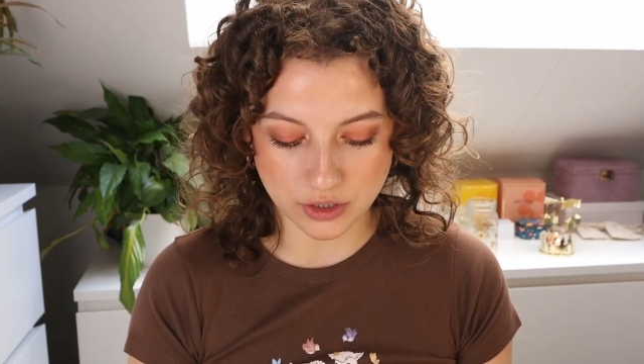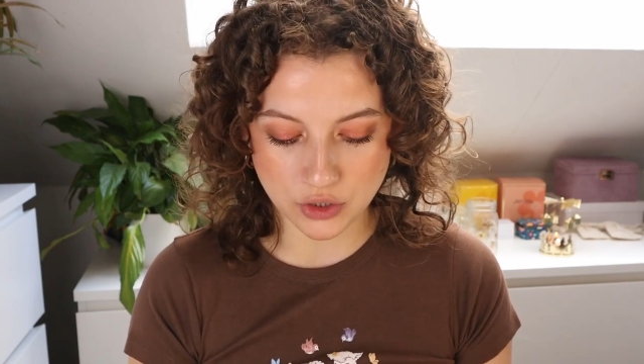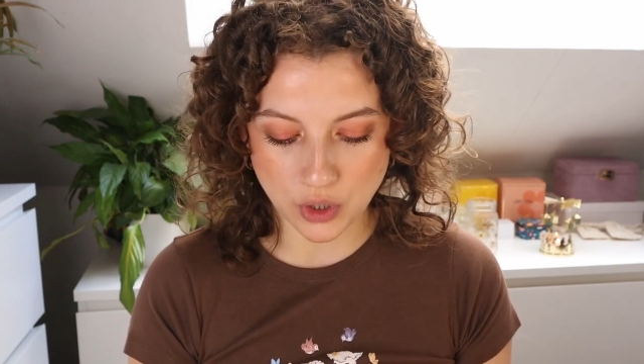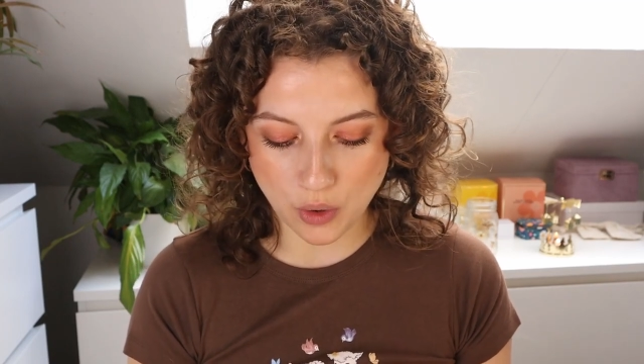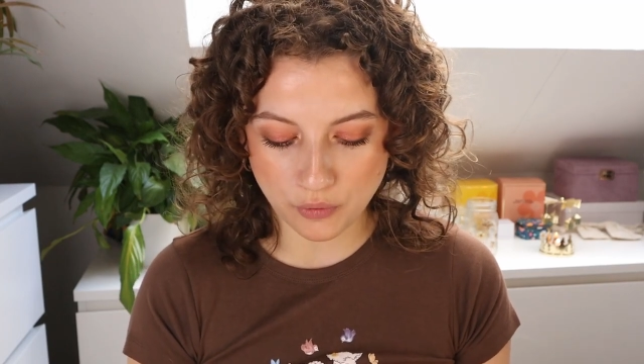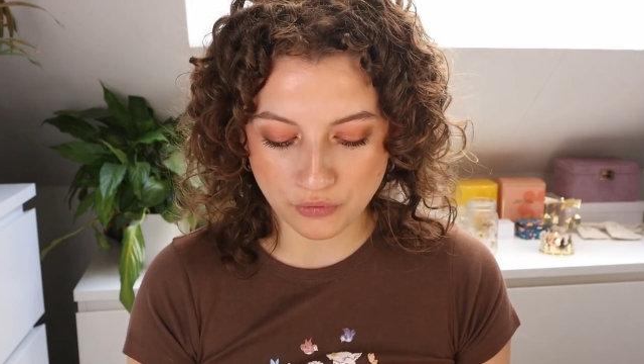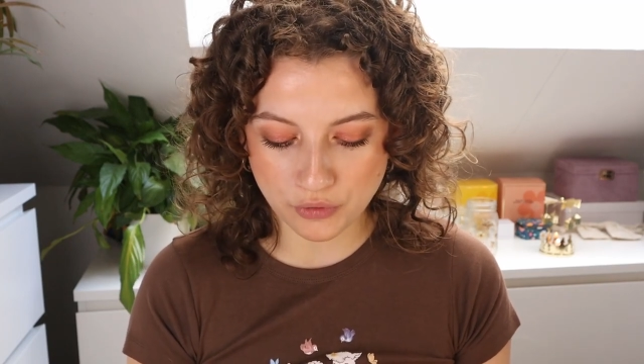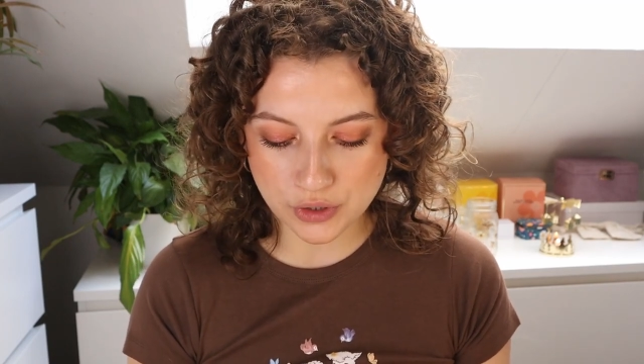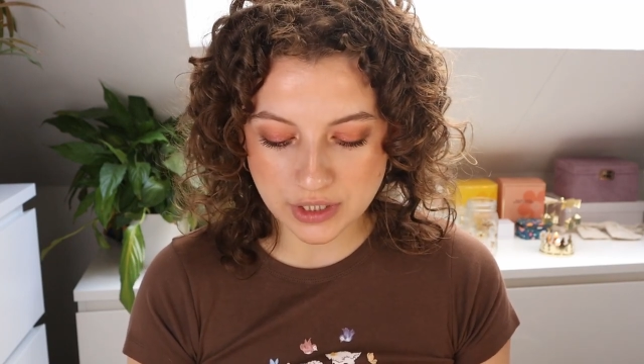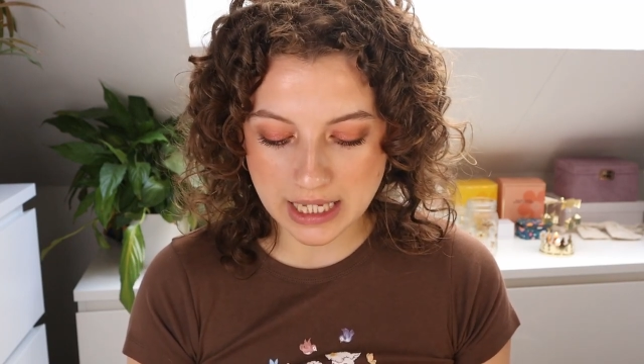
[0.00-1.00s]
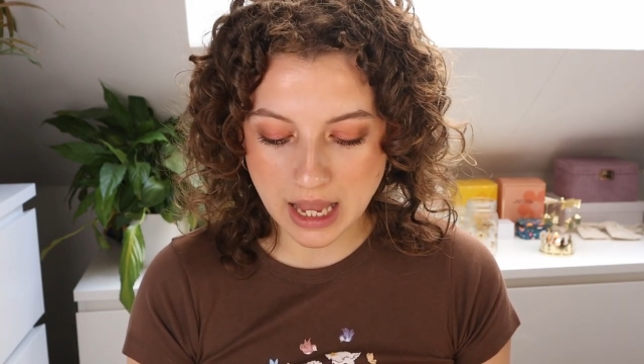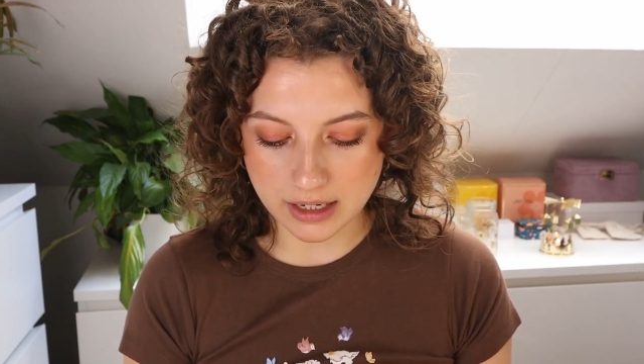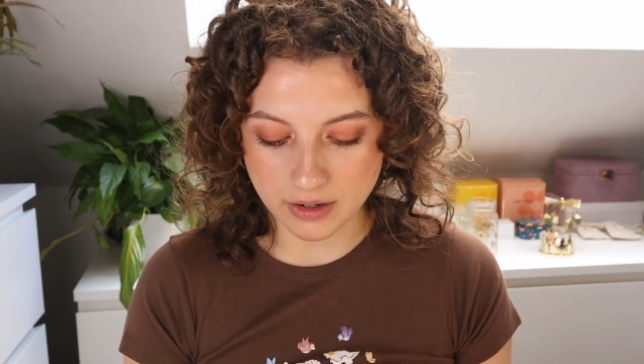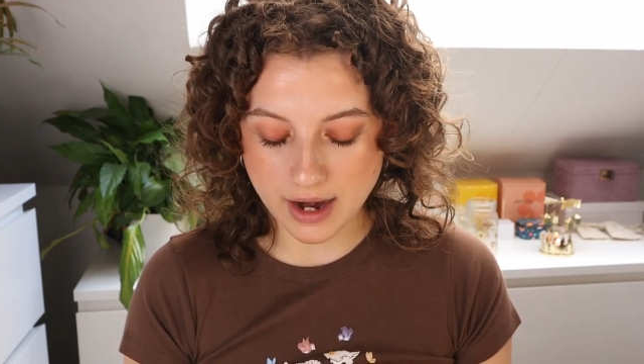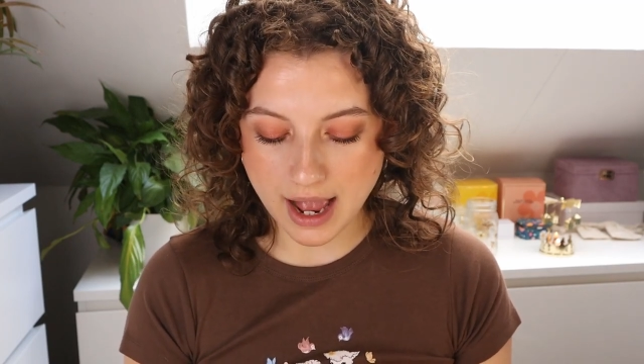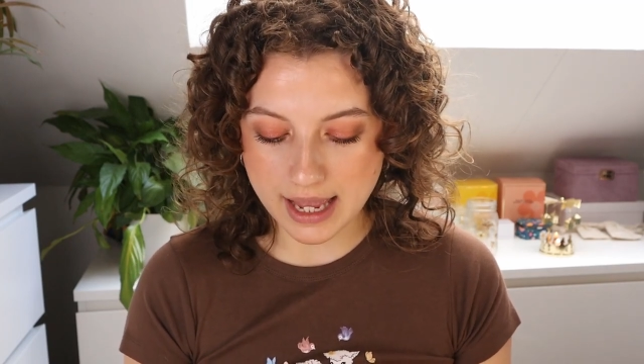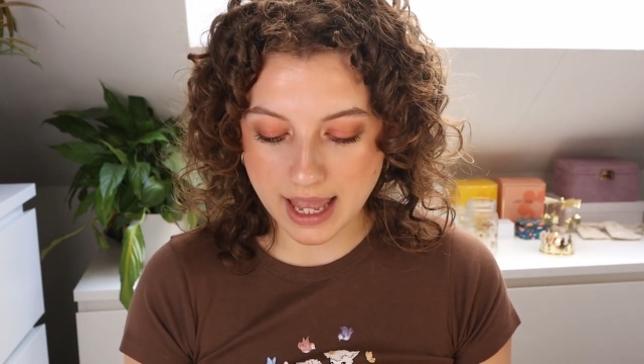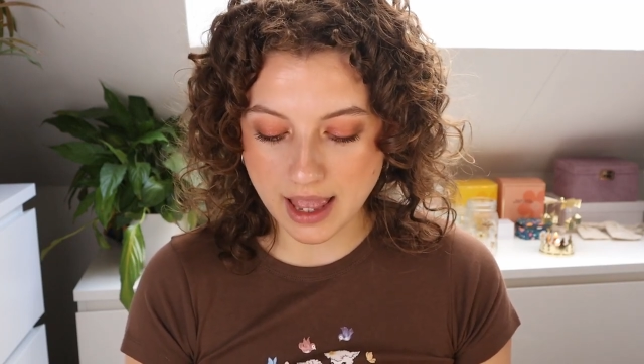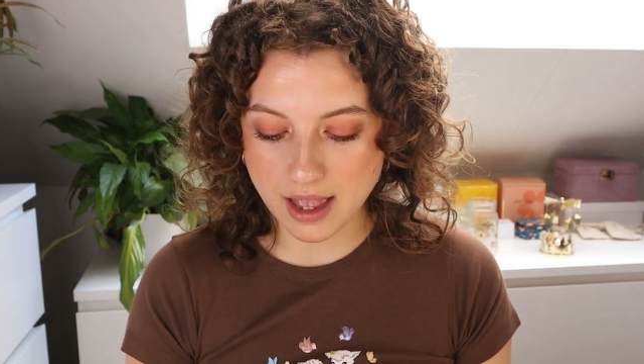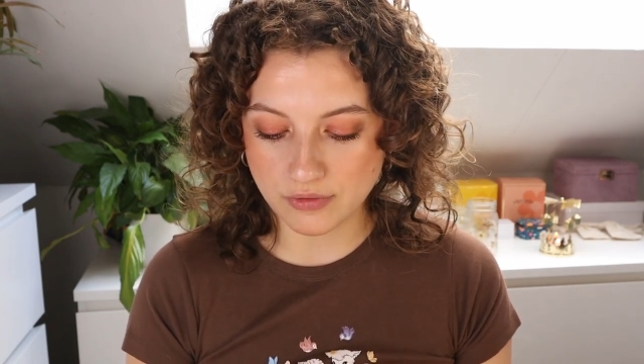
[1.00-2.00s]
So first here I
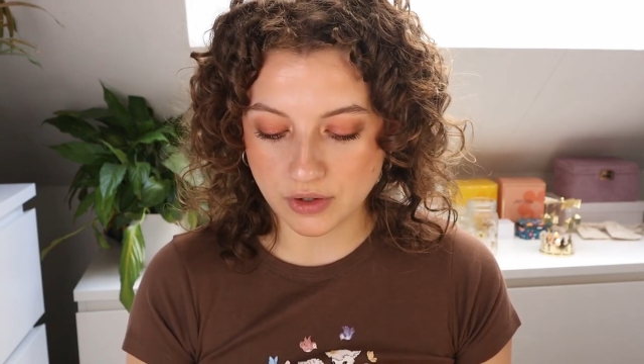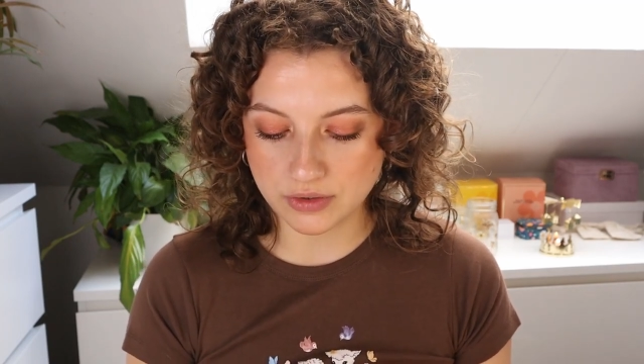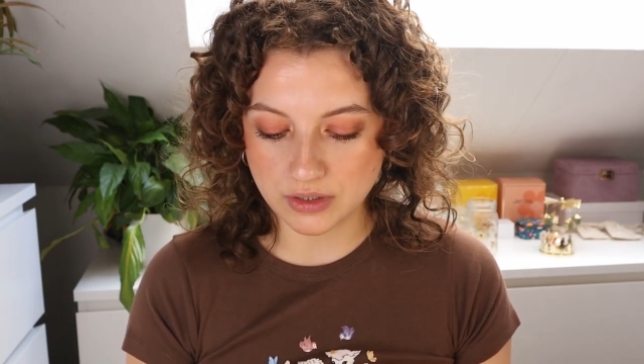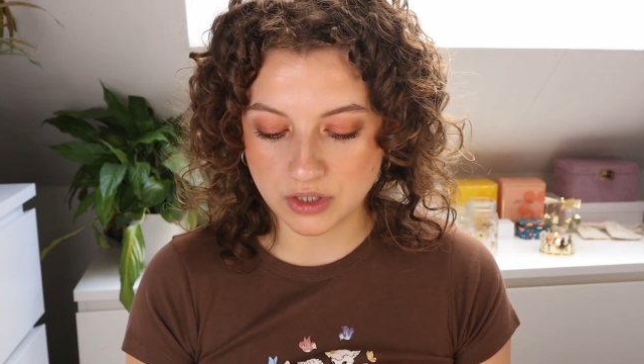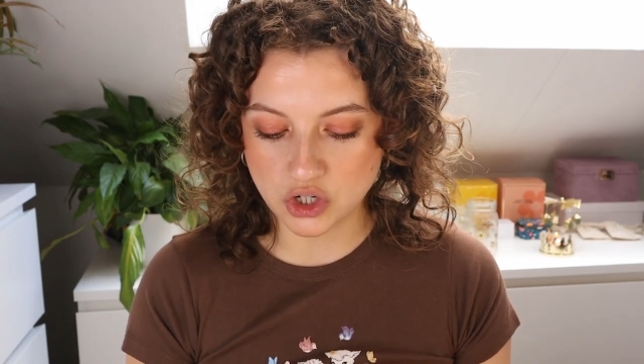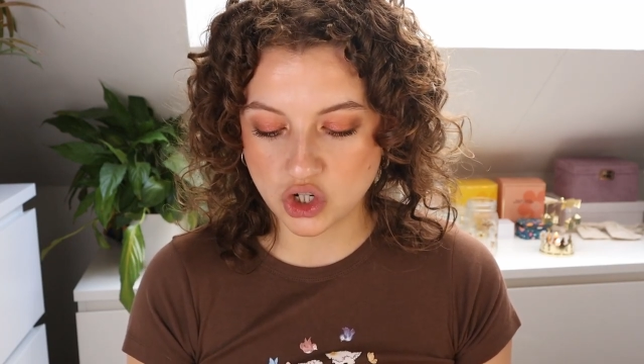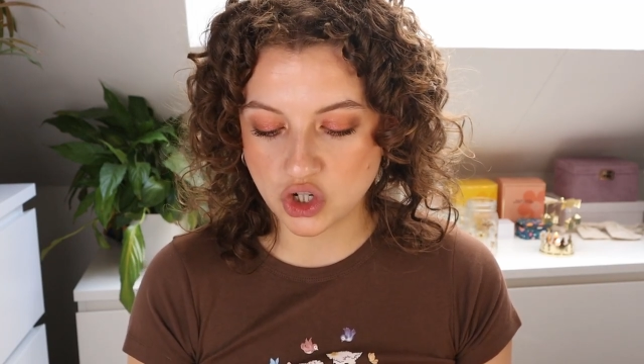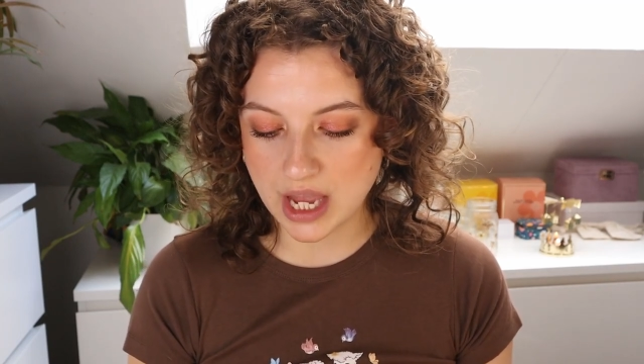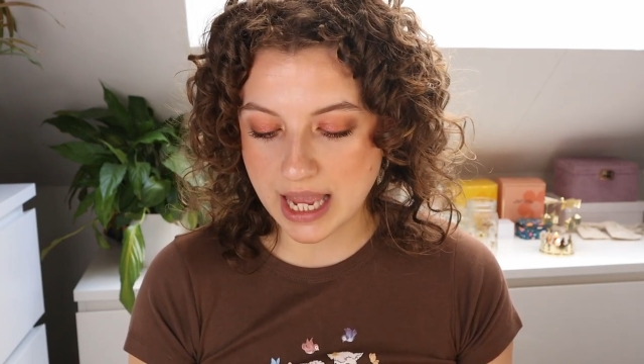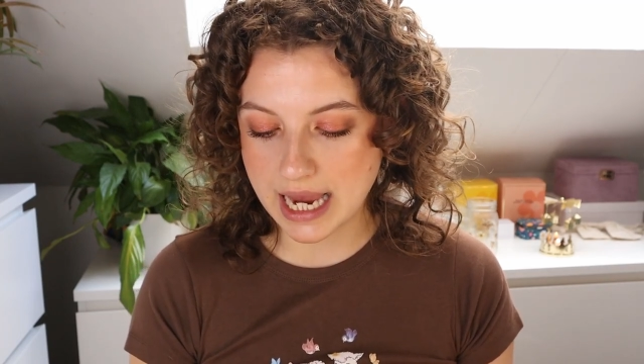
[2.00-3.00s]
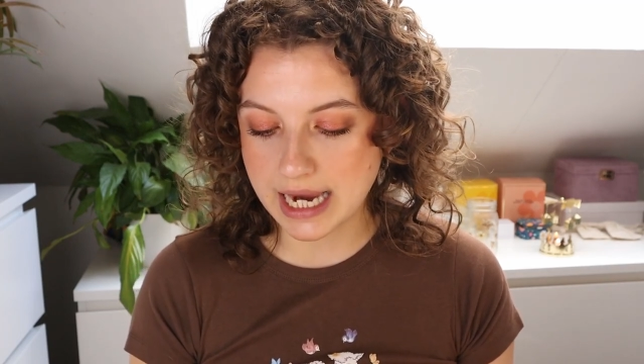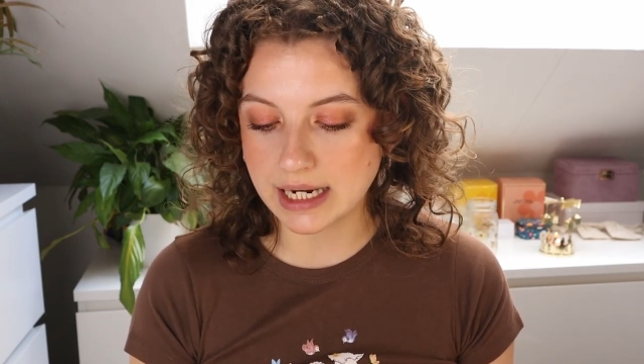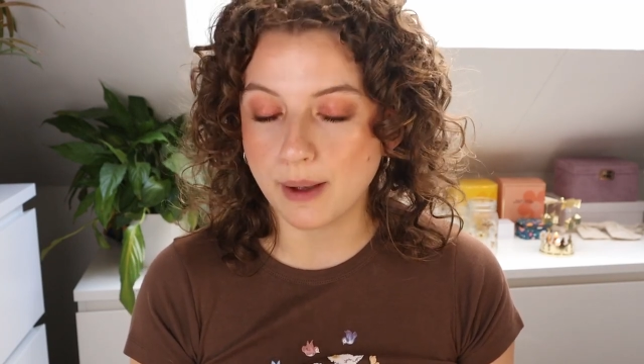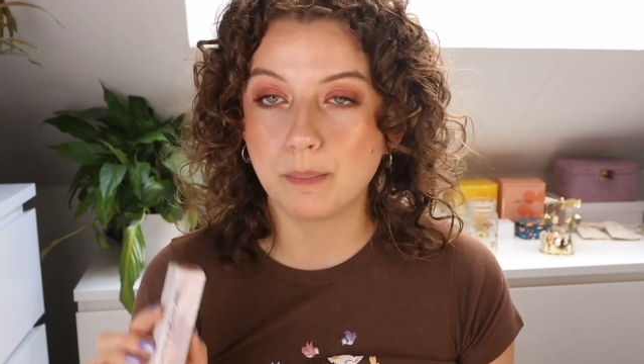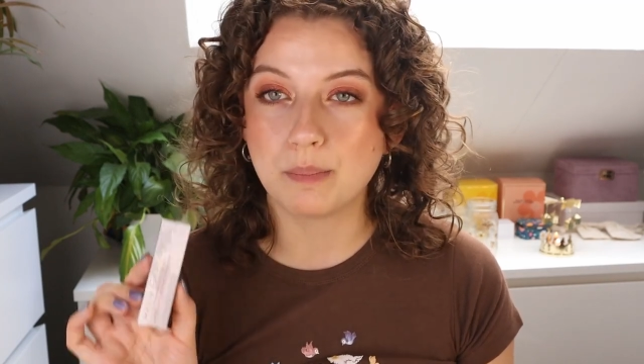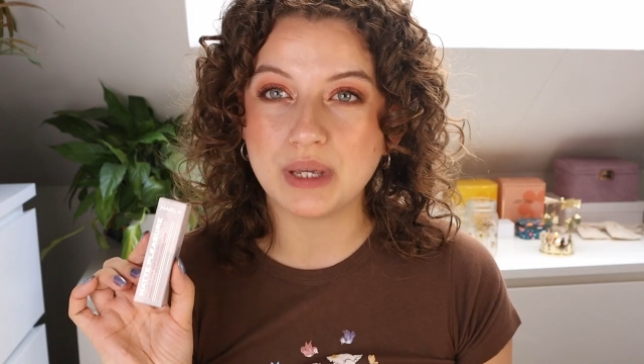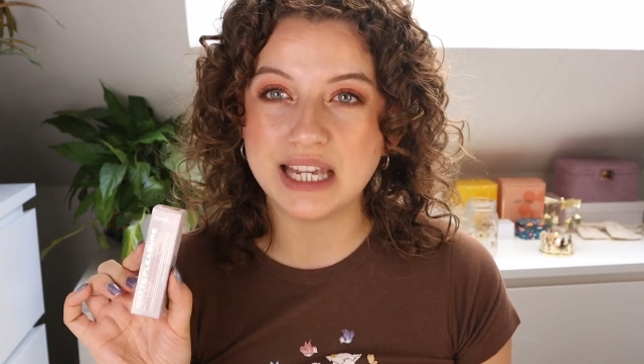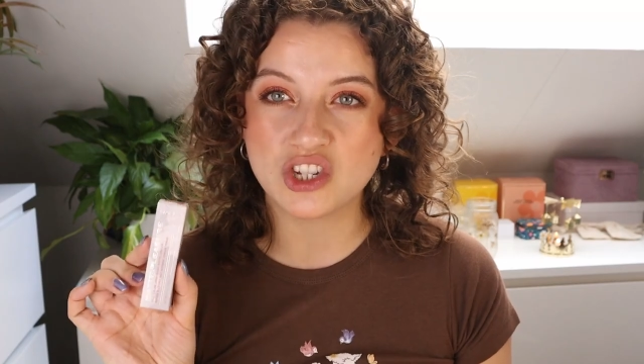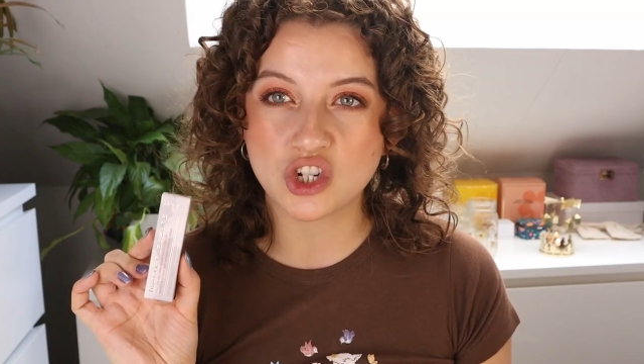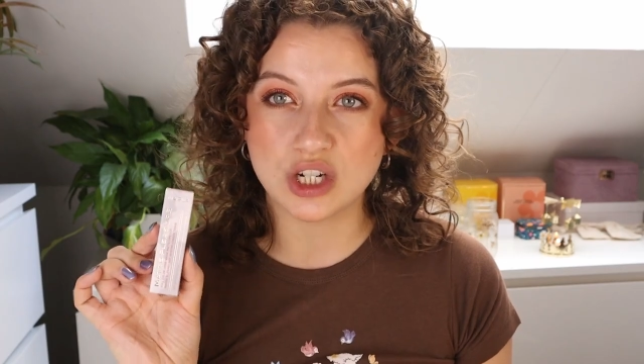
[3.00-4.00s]
have the shade
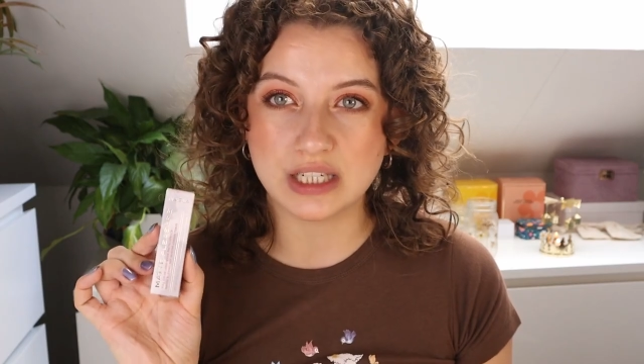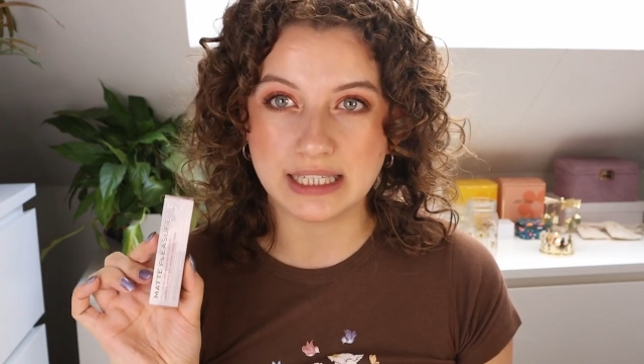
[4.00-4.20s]
Peach